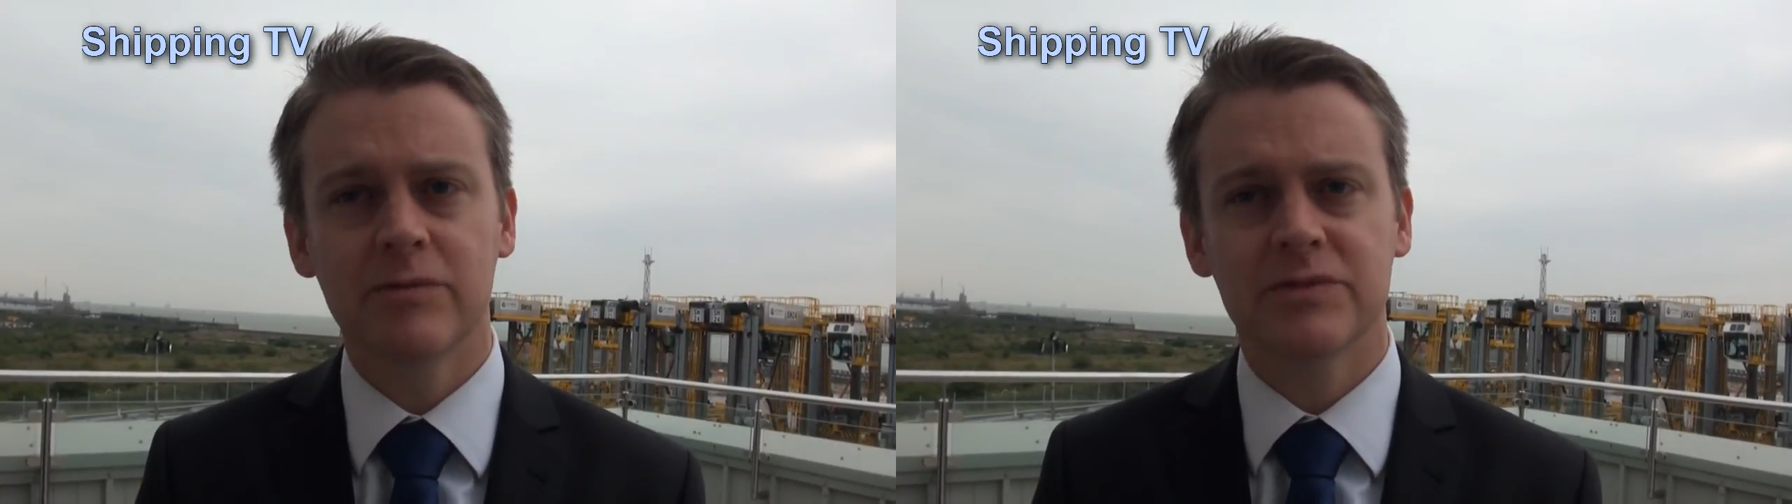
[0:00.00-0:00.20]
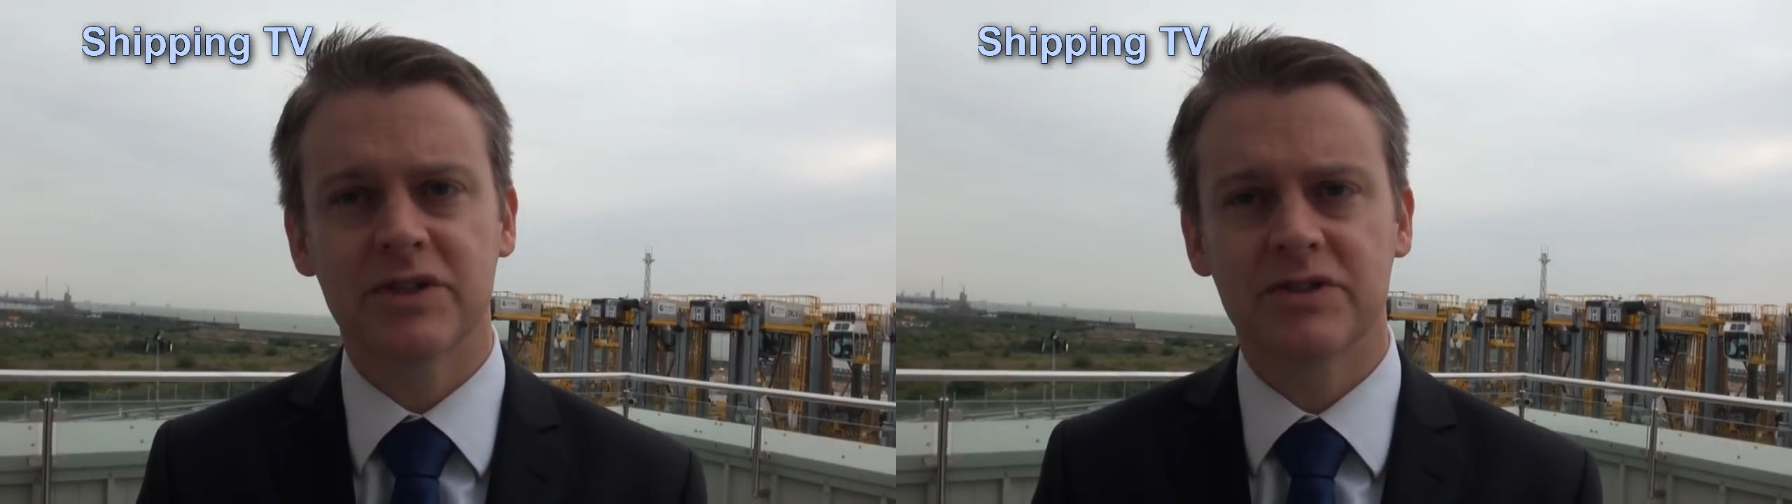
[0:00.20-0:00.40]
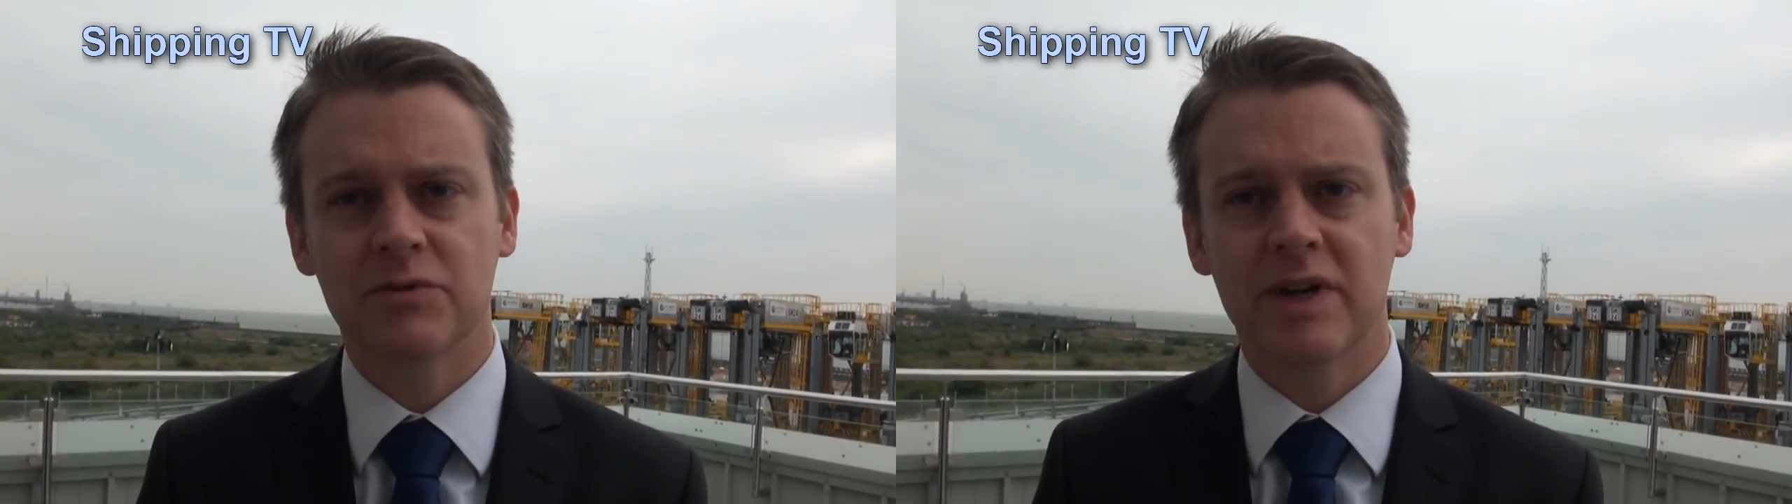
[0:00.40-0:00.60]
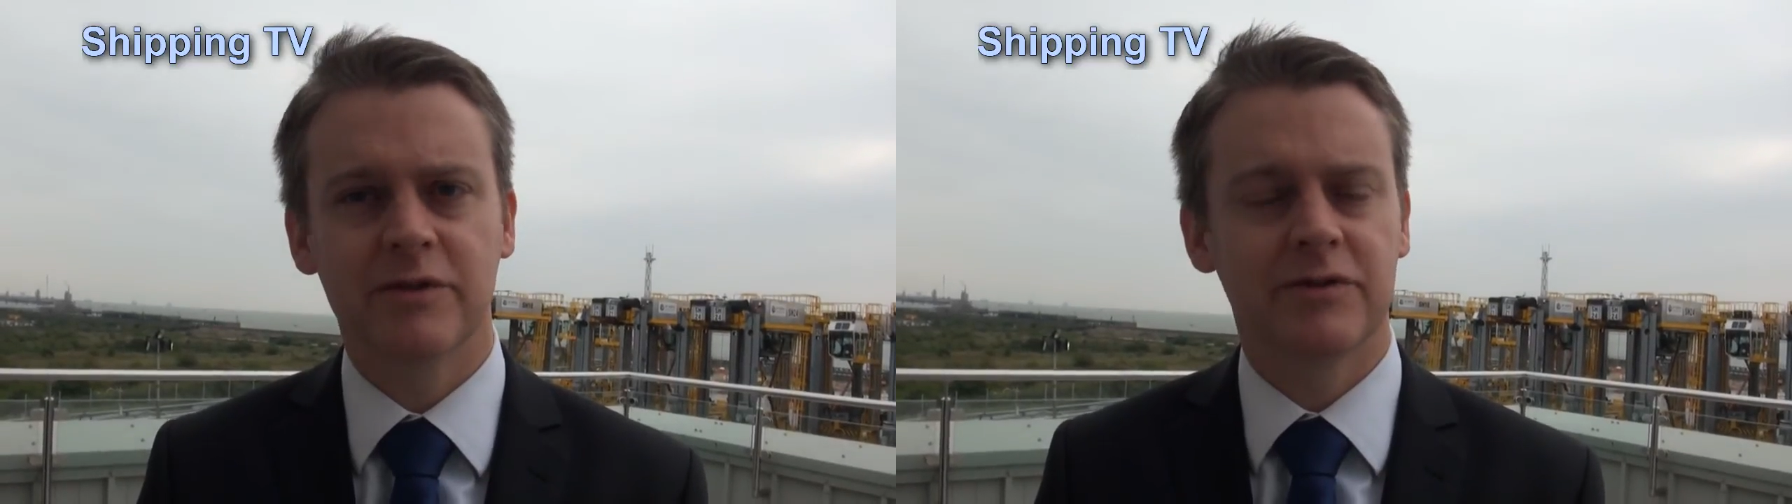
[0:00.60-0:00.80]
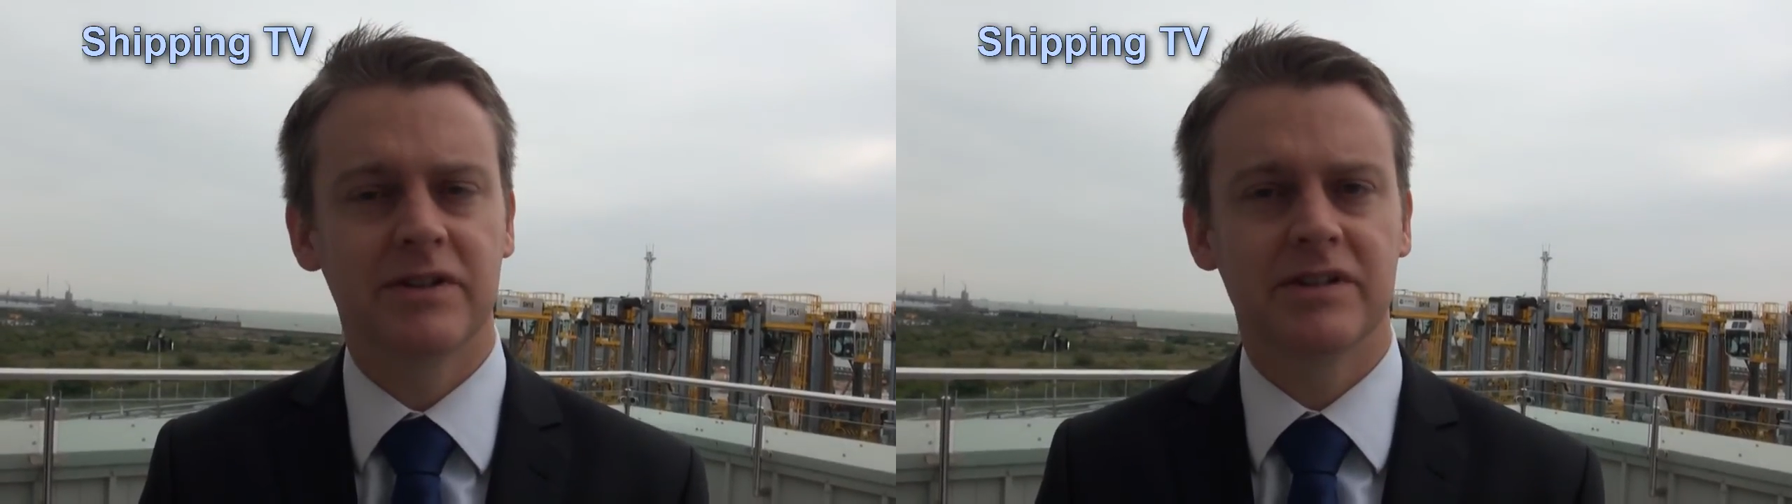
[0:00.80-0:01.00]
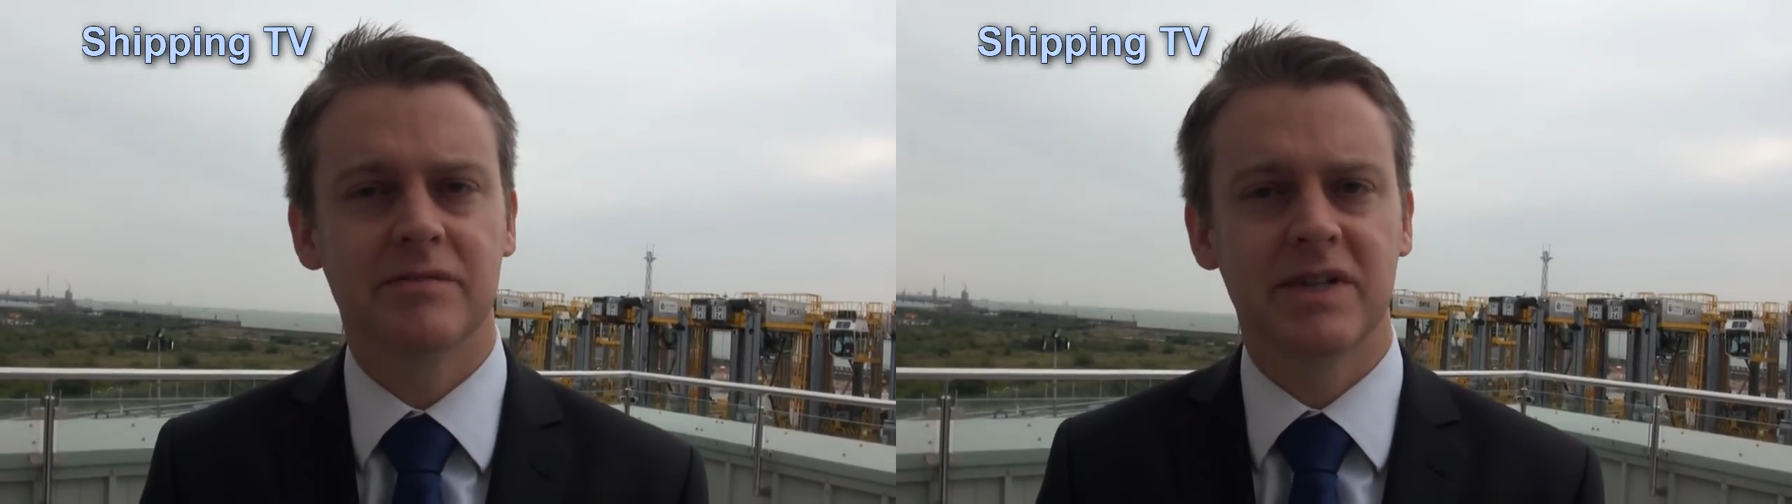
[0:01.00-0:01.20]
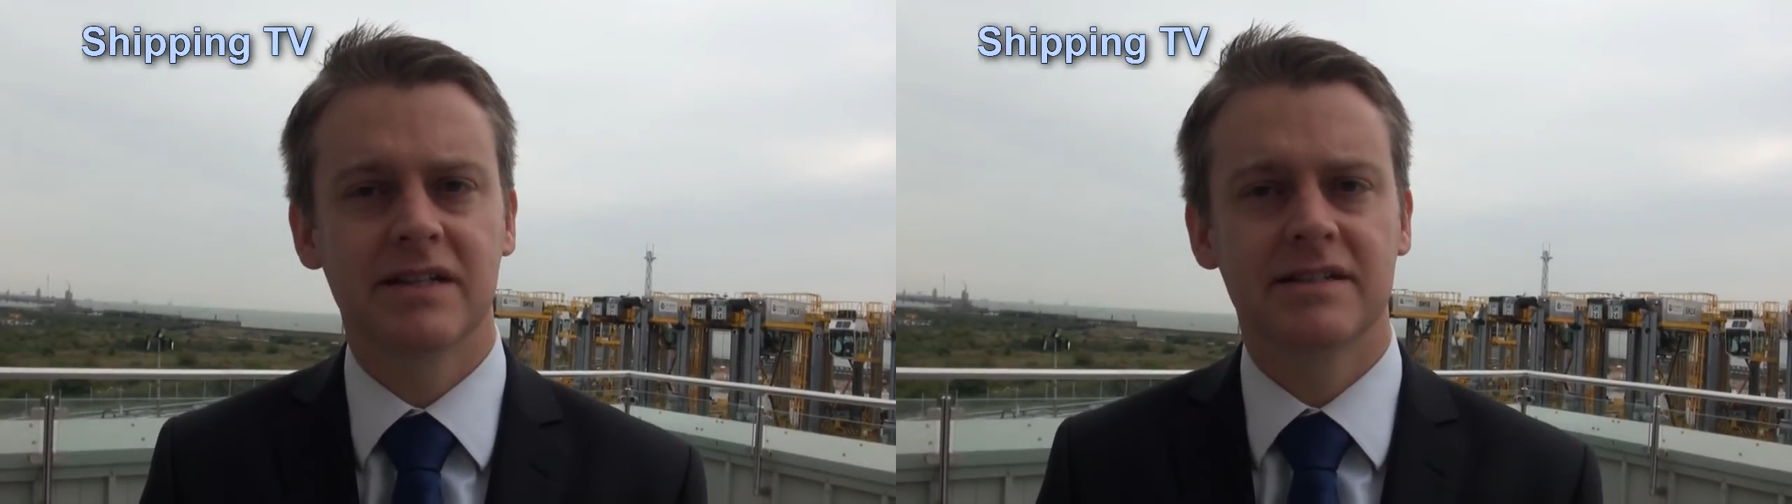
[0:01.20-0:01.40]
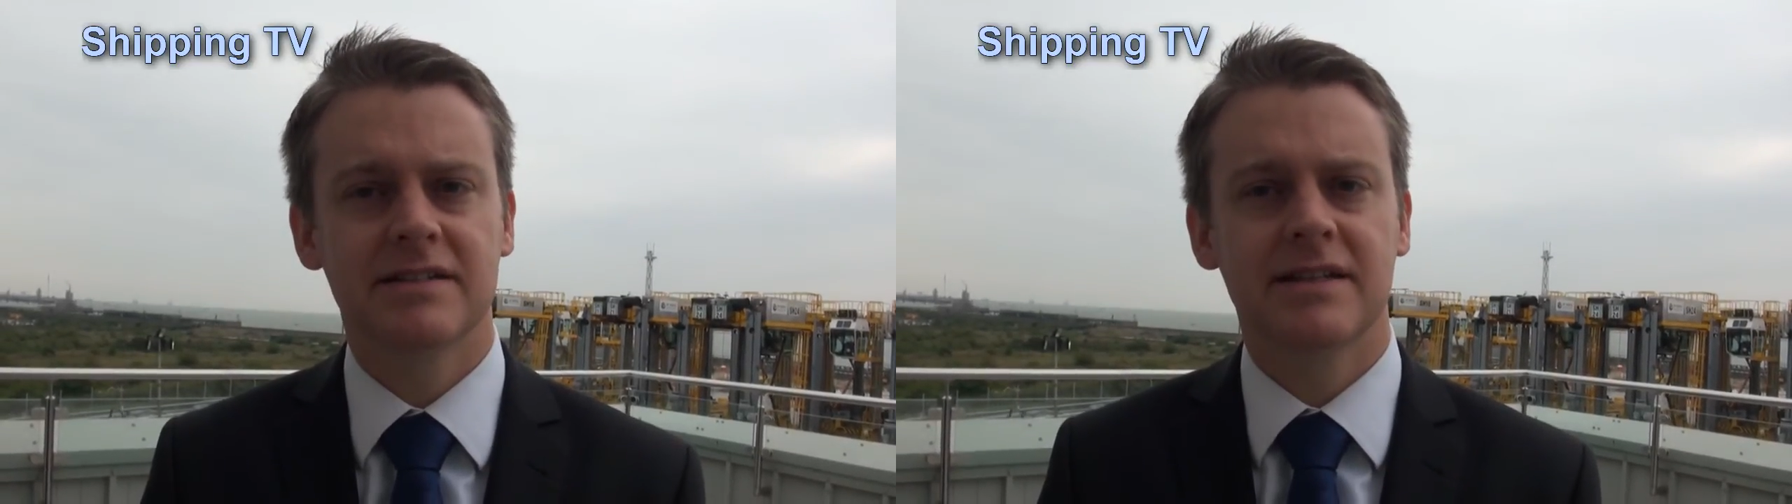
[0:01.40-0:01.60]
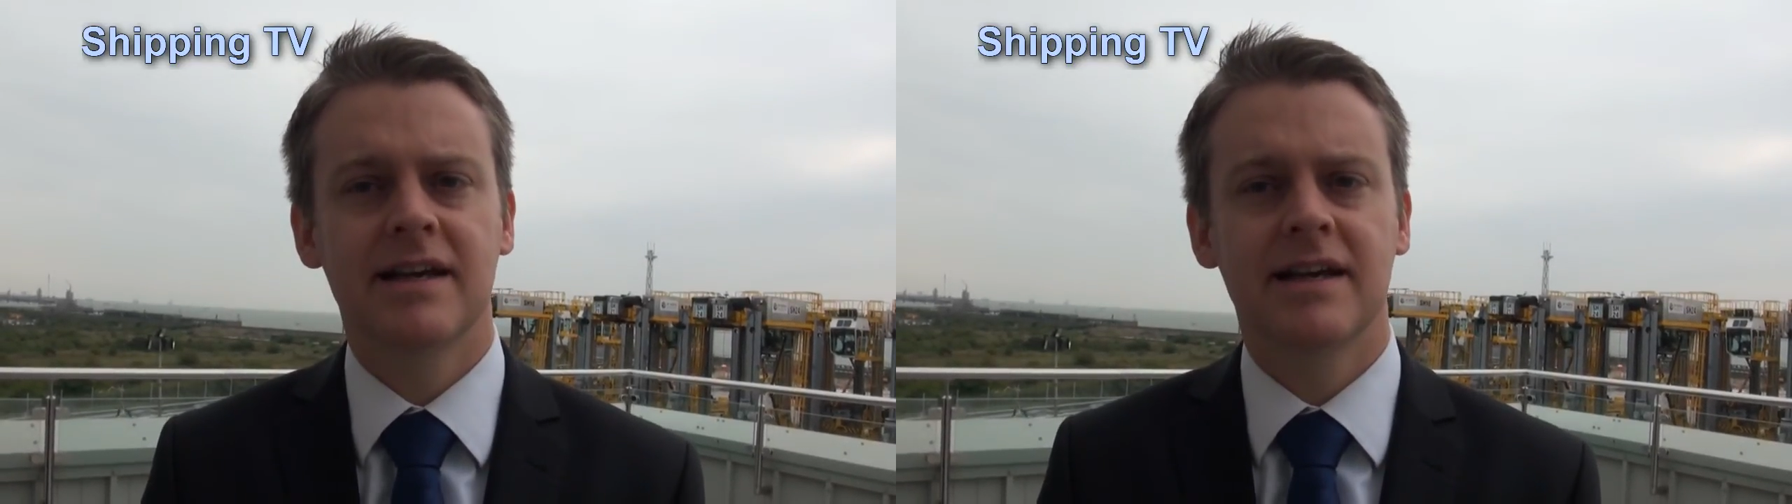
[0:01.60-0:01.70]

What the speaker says: so to Wakefield in the Midlands,